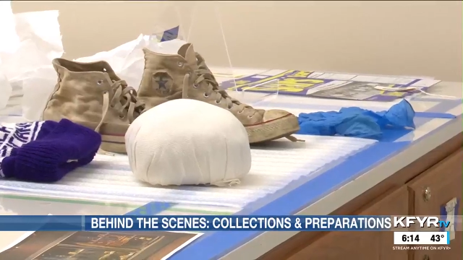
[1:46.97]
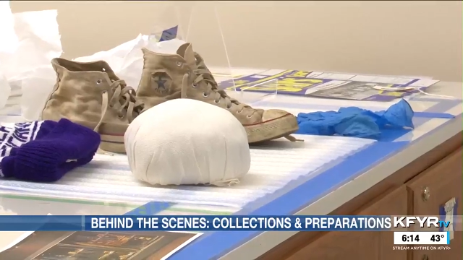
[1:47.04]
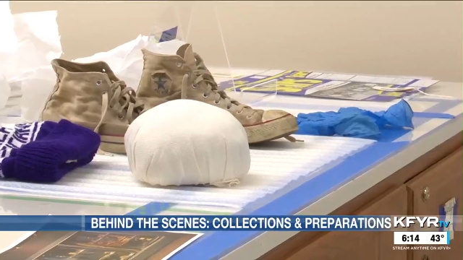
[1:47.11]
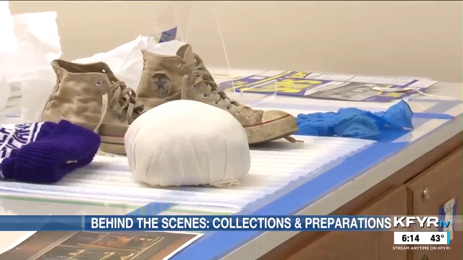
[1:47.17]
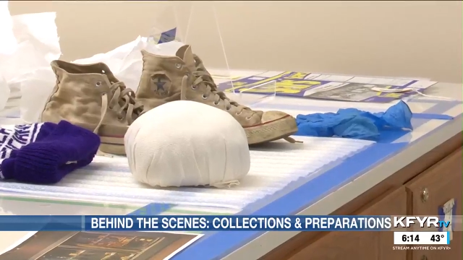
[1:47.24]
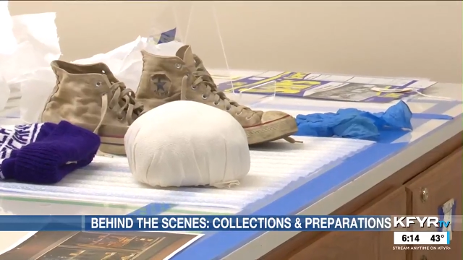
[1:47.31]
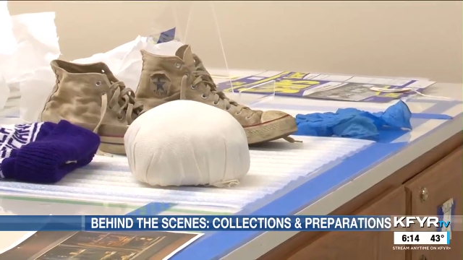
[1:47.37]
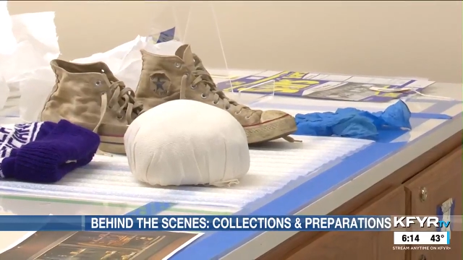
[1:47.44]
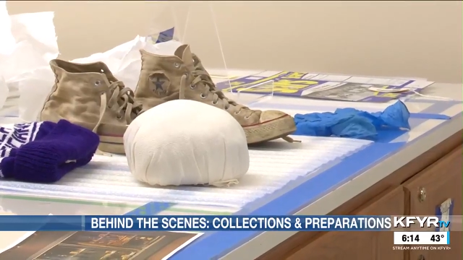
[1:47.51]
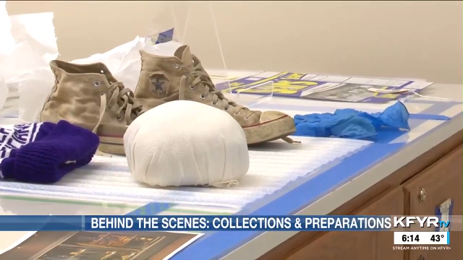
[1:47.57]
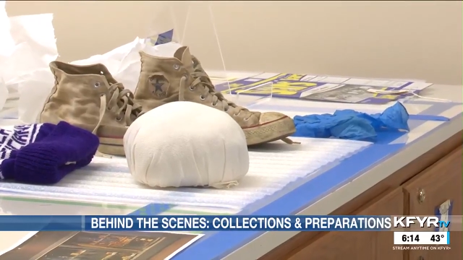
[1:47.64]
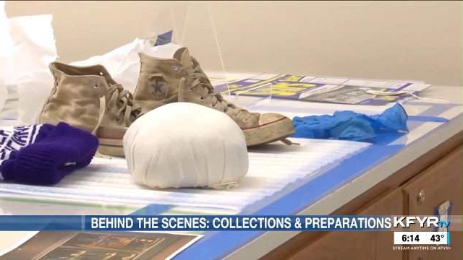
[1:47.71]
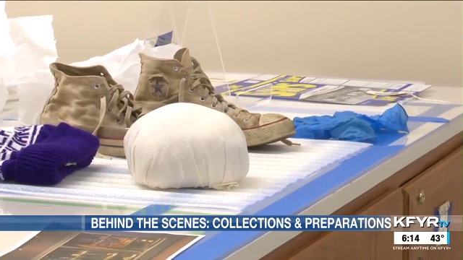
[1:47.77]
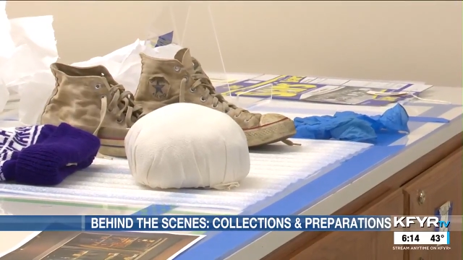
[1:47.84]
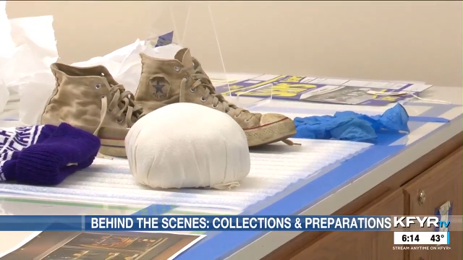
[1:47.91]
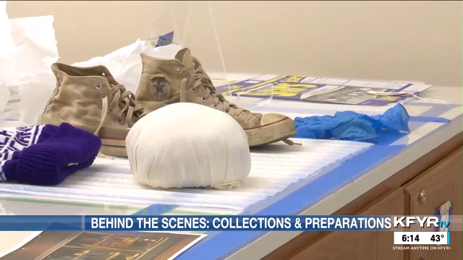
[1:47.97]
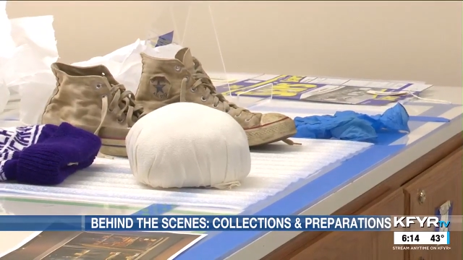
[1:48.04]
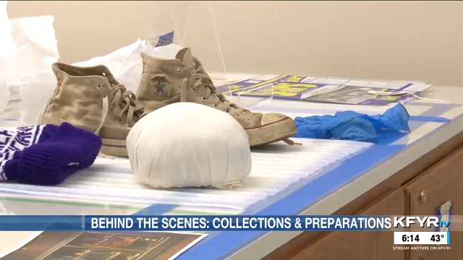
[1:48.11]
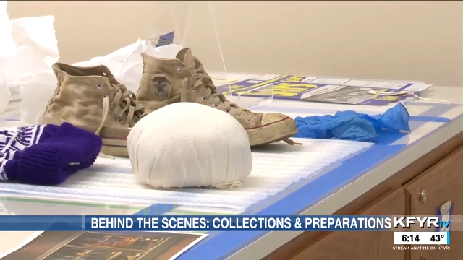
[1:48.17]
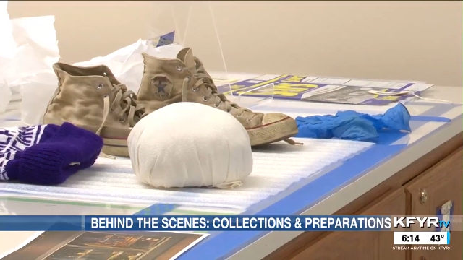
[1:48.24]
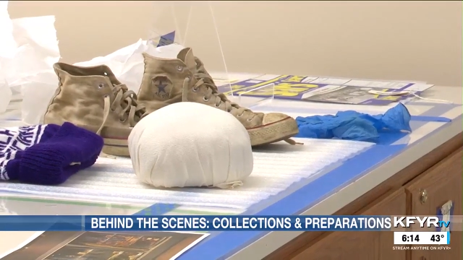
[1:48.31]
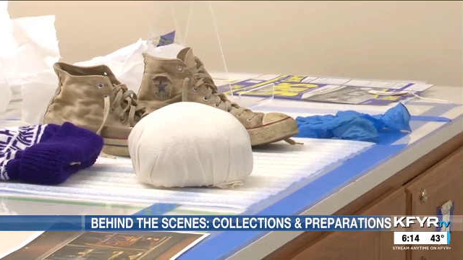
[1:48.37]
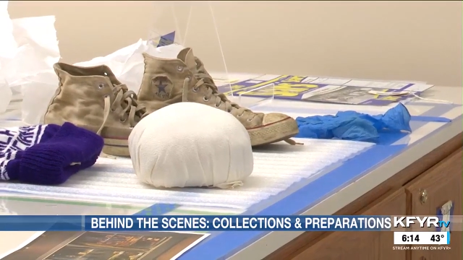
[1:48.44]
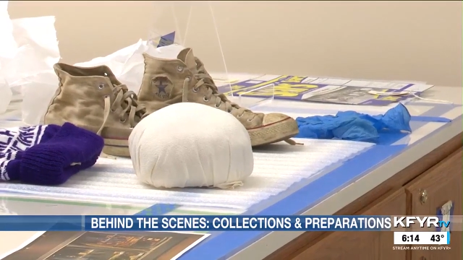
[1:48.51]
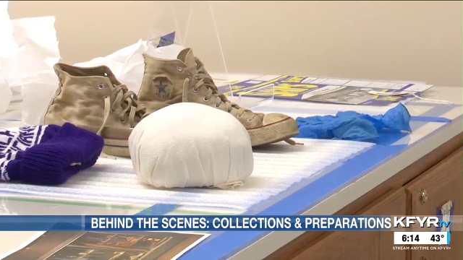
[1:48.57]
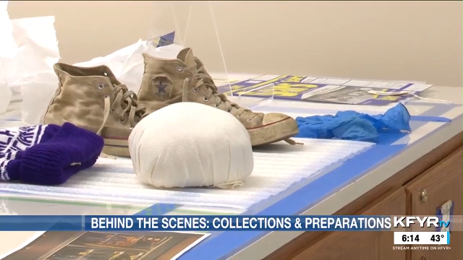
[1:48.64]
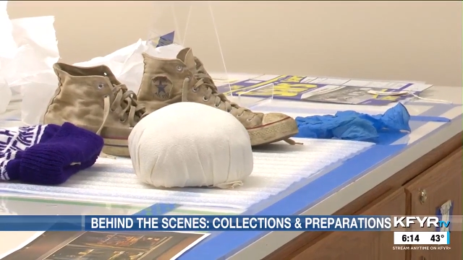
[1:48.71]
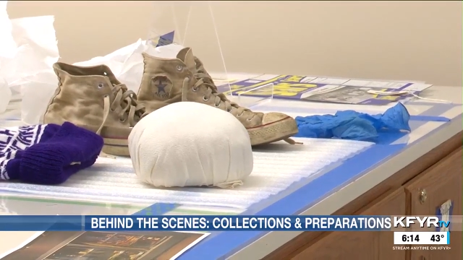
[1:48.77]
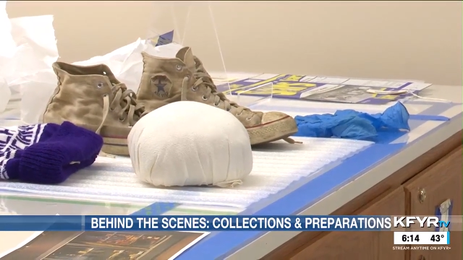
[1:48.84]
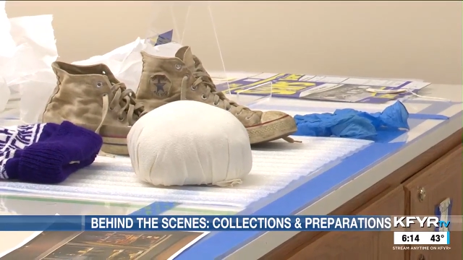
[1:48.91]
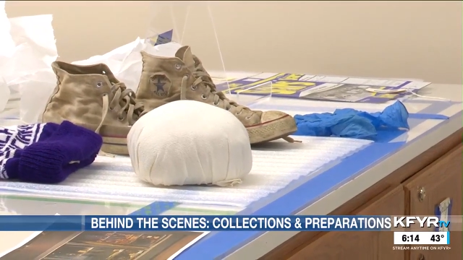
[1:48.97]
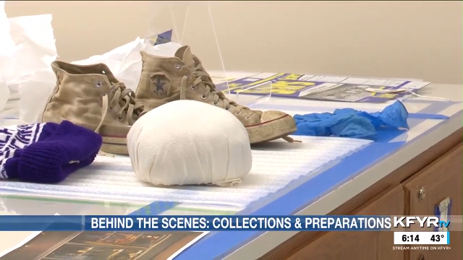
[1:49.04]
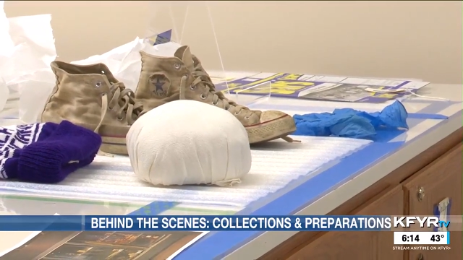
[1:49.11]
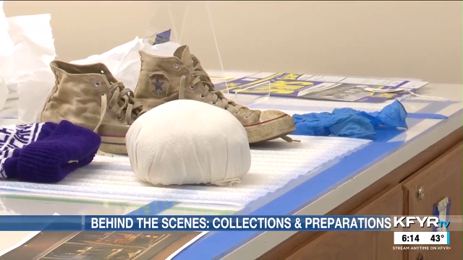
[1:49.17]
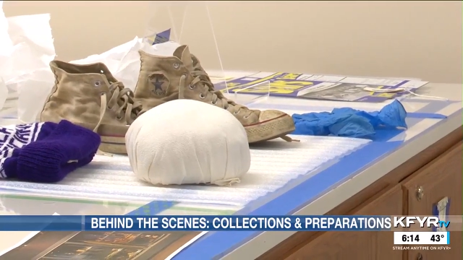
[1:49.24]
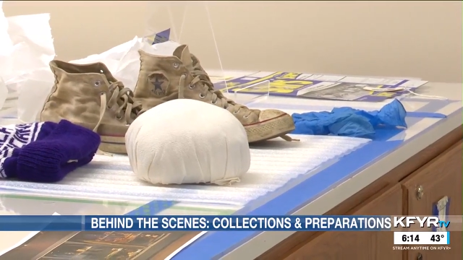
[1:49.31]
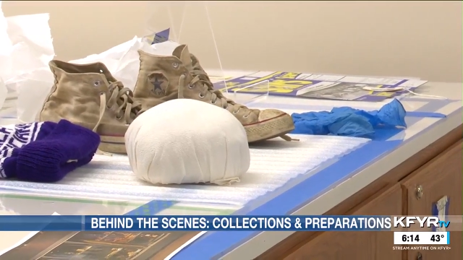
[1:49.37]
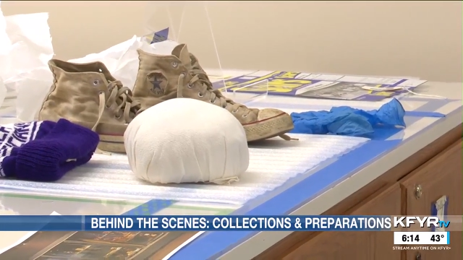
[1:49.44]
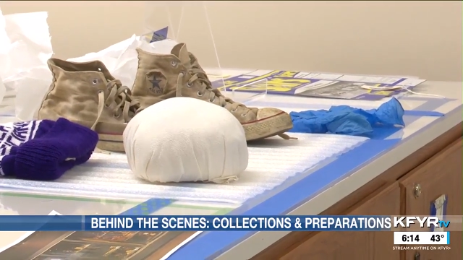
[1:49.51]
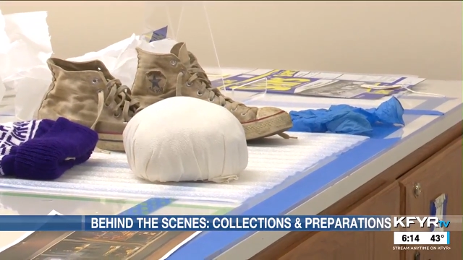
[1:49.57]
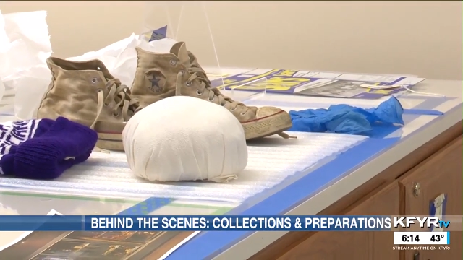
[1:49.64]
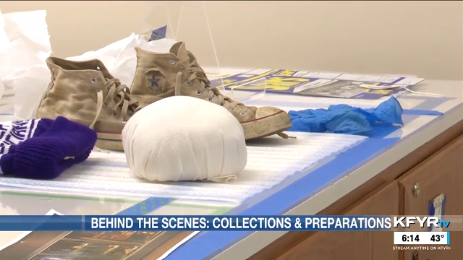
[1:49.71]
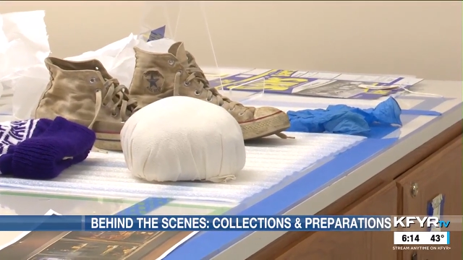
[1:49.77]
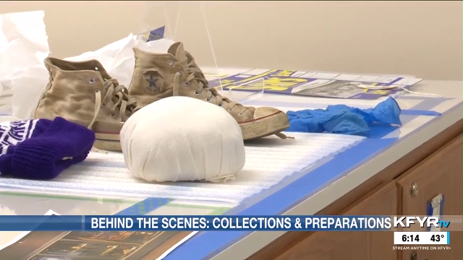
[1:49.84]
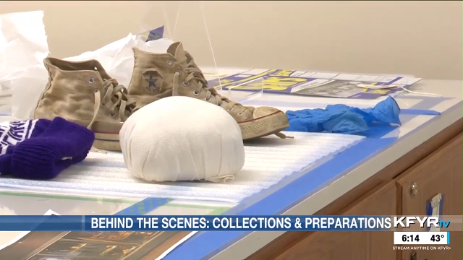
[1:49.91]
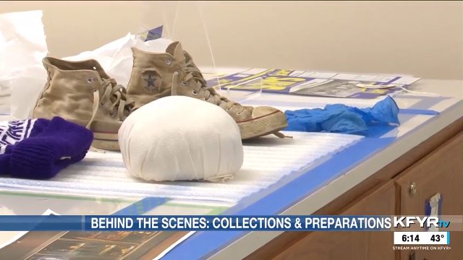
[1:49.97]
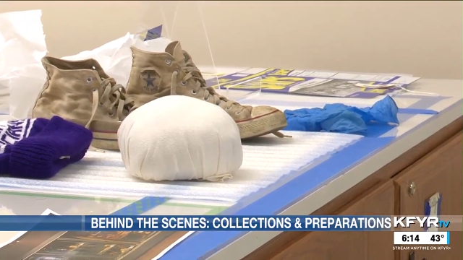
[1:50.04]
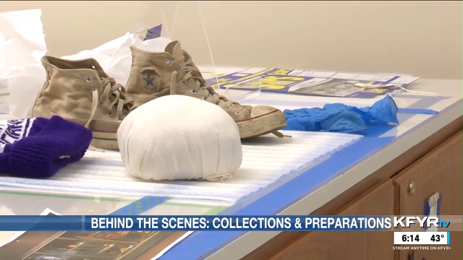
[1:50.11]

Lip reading: No face is visible, so there are no lips to read.